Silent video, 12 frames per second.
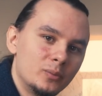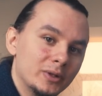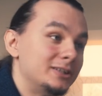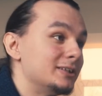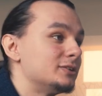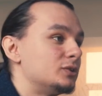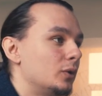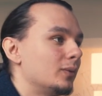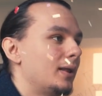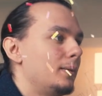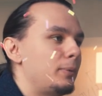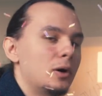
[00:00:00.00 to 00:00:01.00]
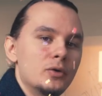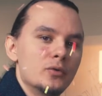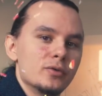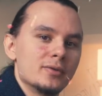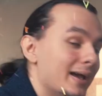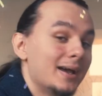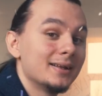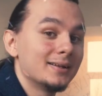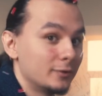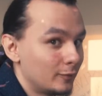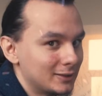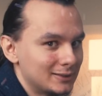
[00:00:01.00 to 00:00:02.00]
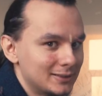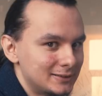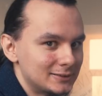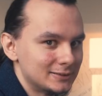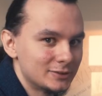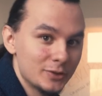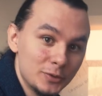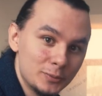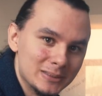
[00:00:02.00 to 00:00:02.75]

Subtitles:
which is Rodel Pose. And congratulations to you,